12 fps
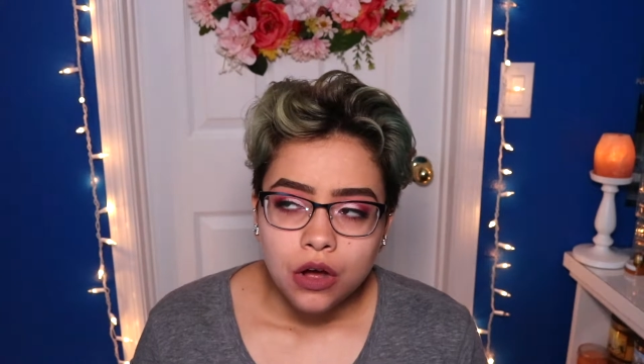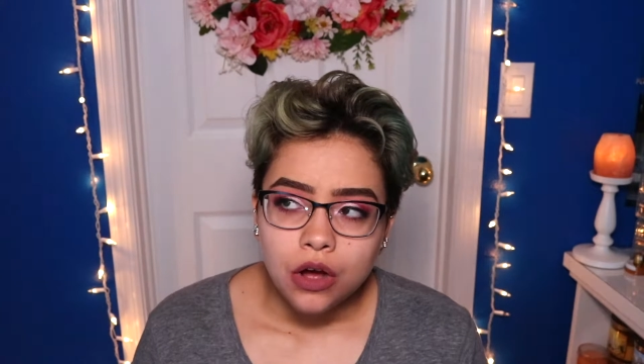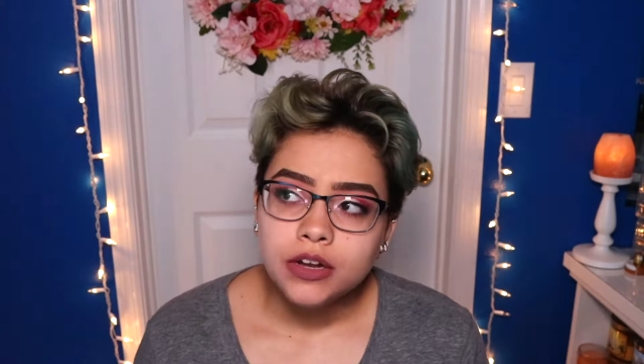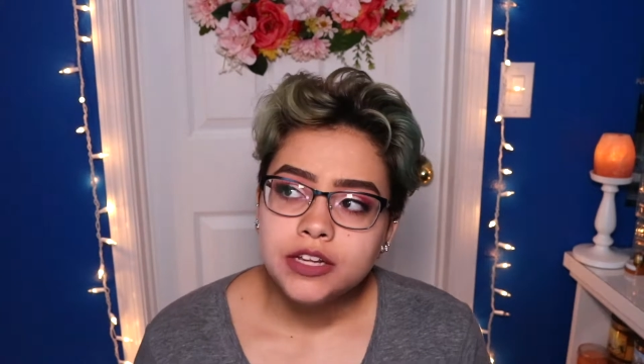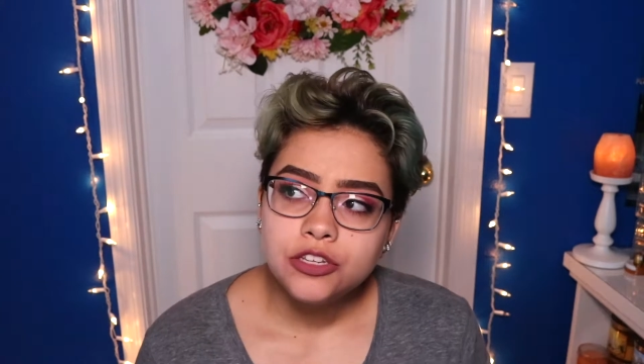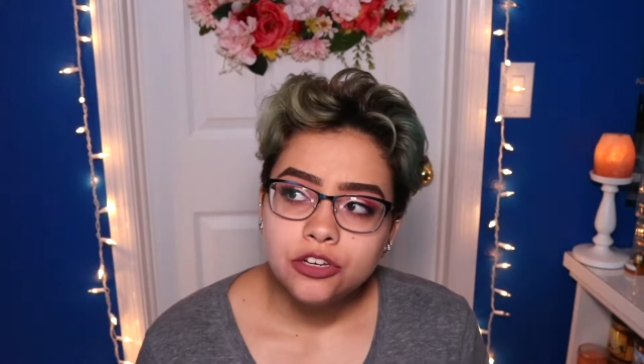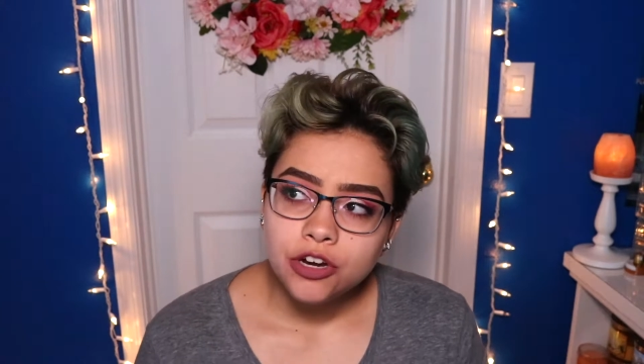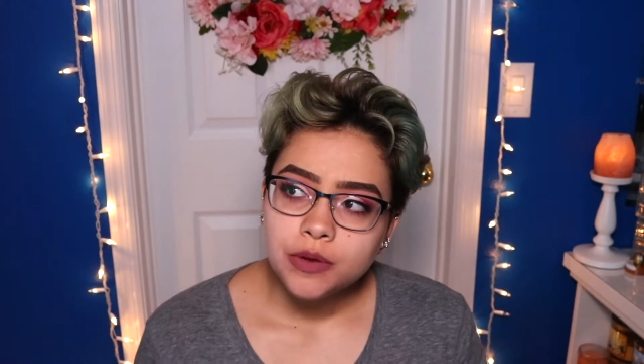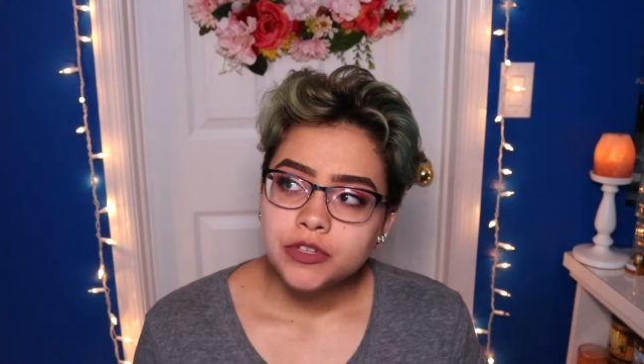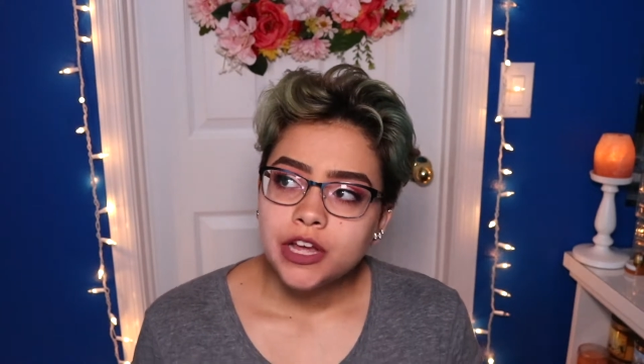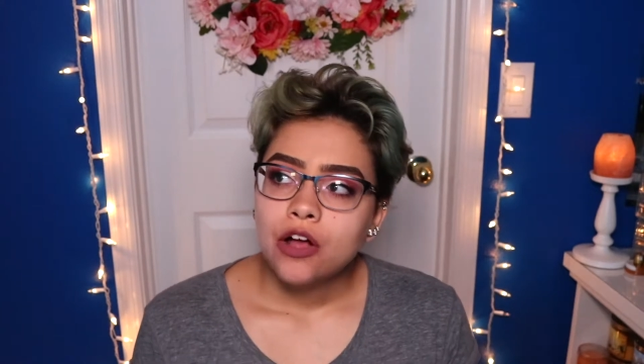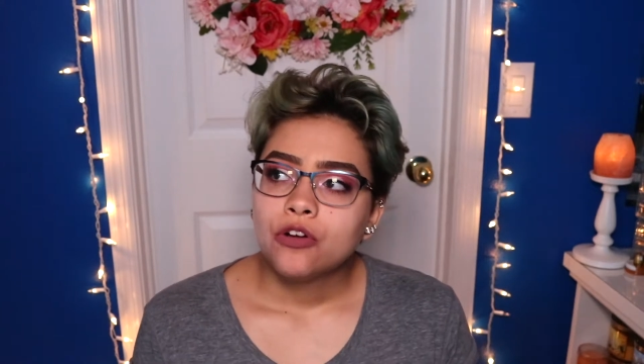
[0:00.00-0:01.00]
on
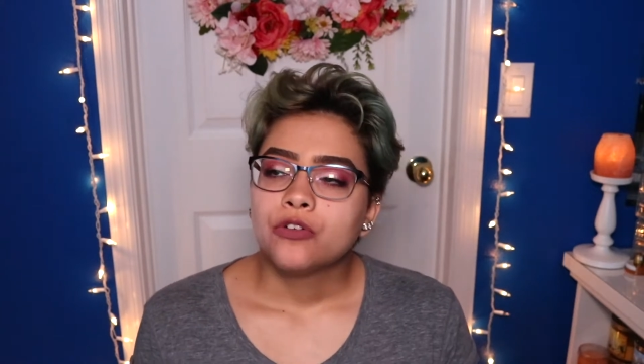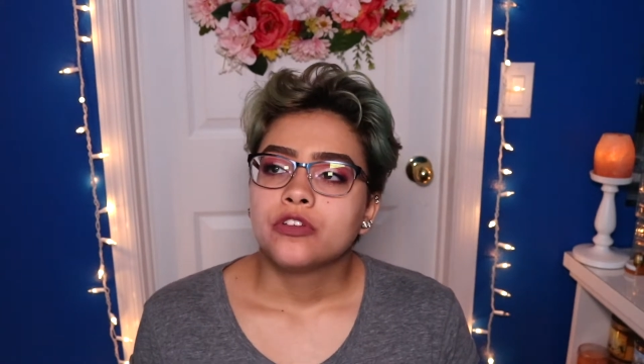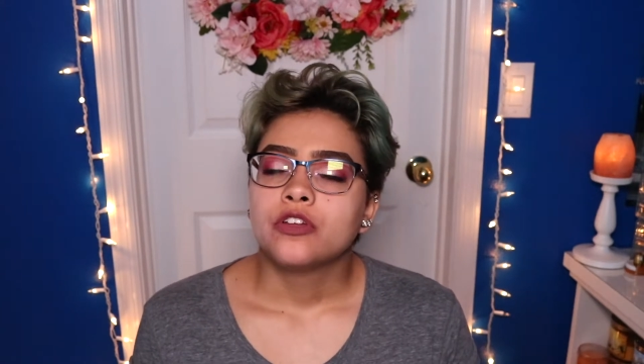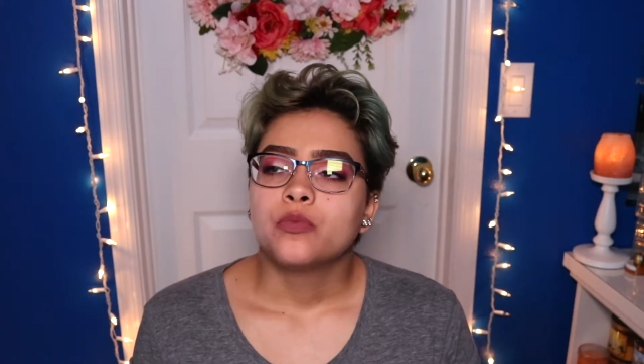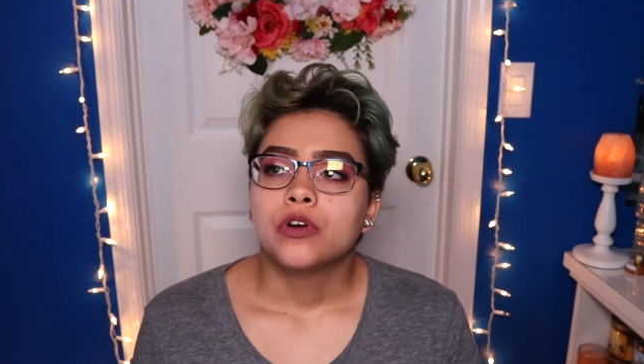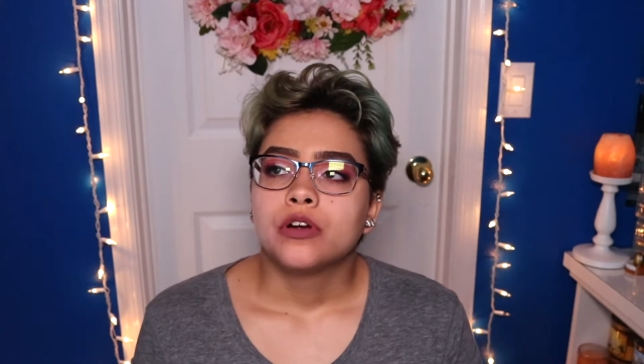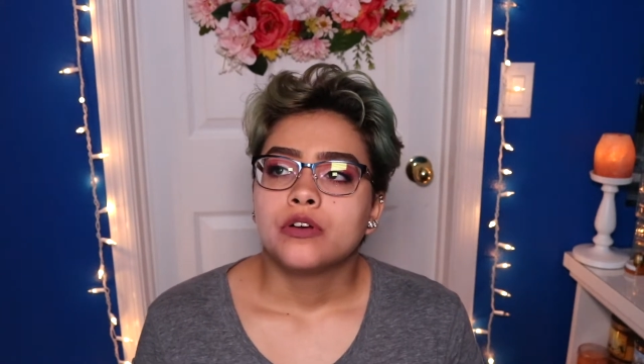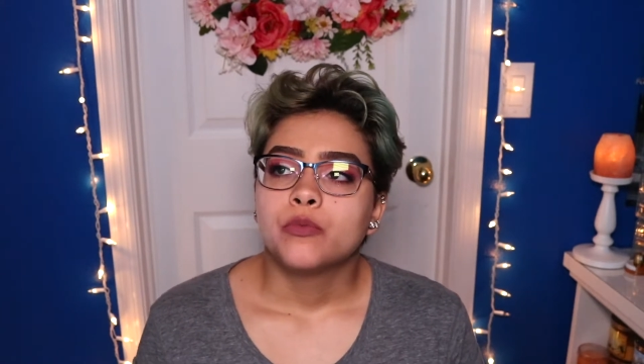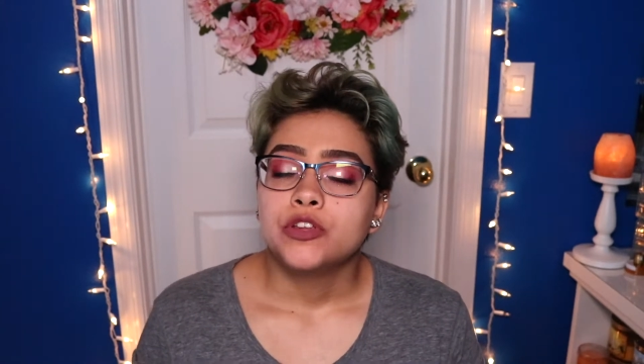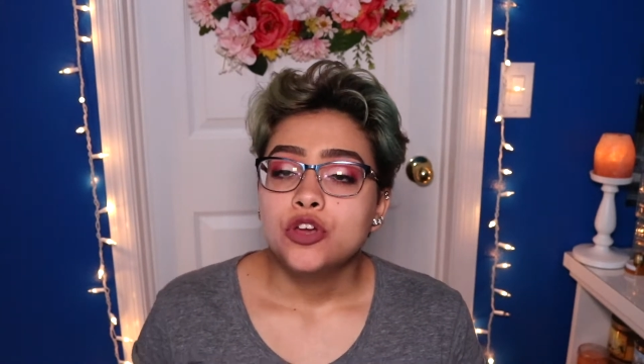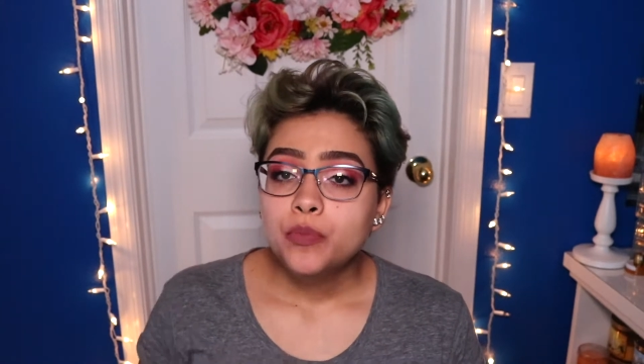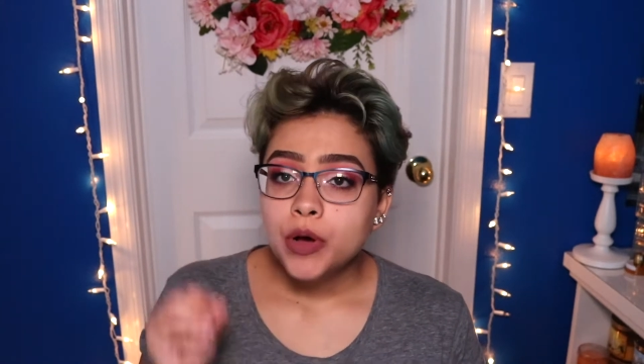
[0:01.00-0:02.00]
Instagram's algorithm, where
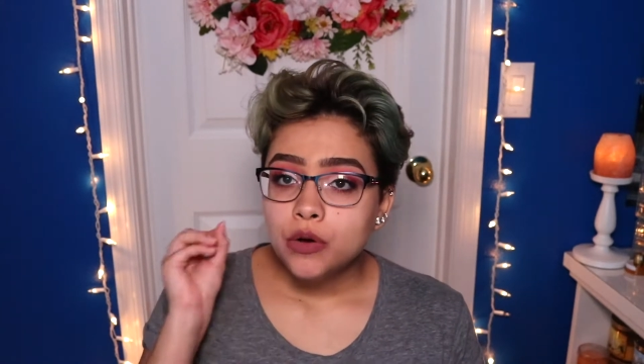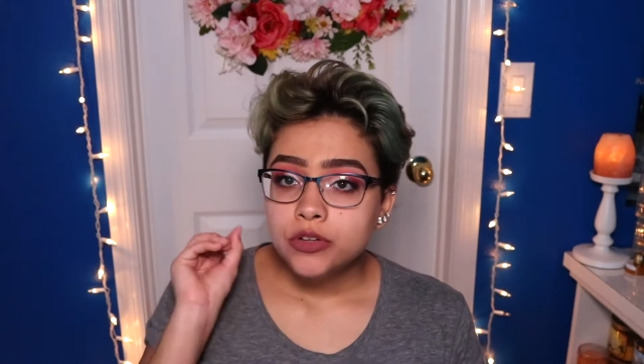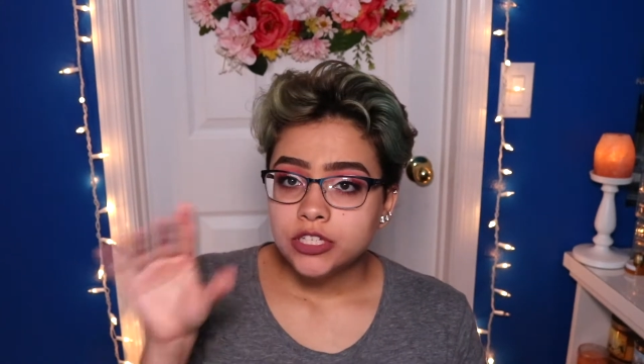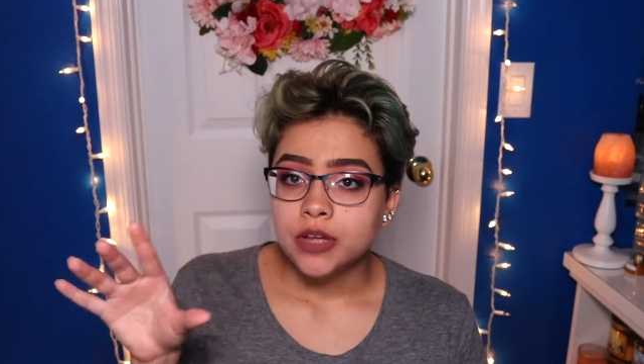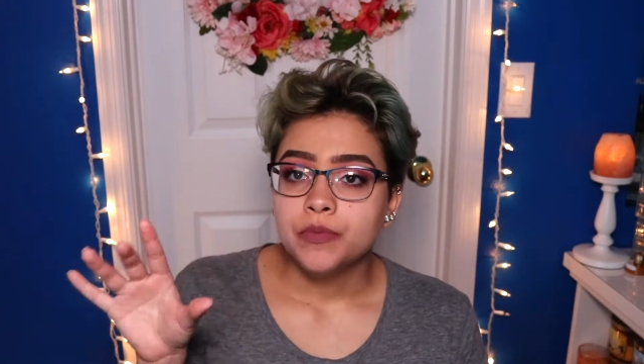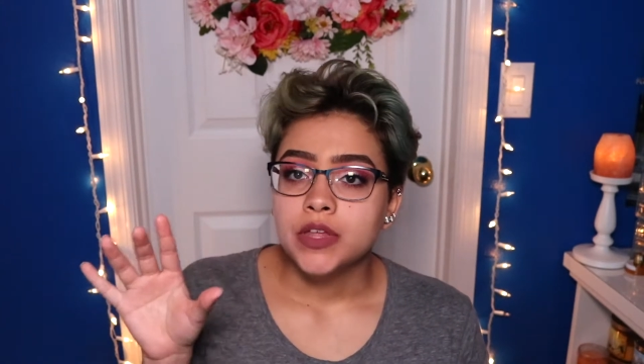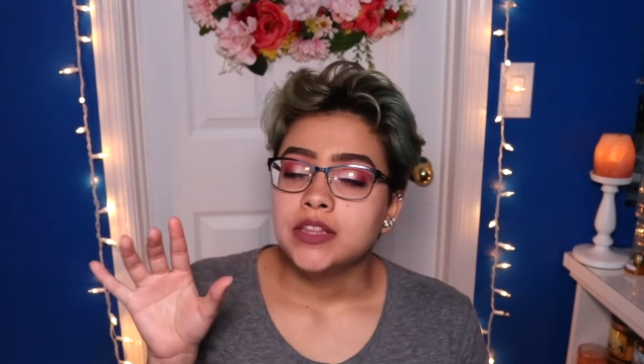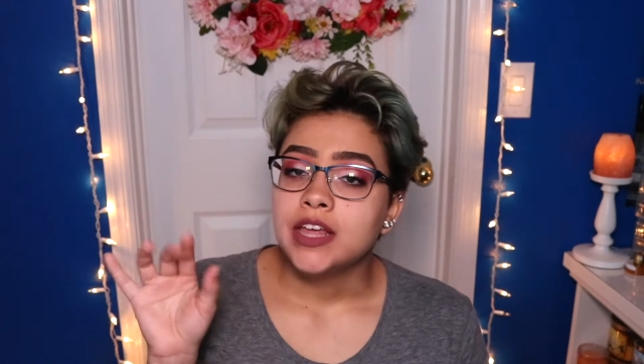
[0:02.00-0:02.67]
when you post something,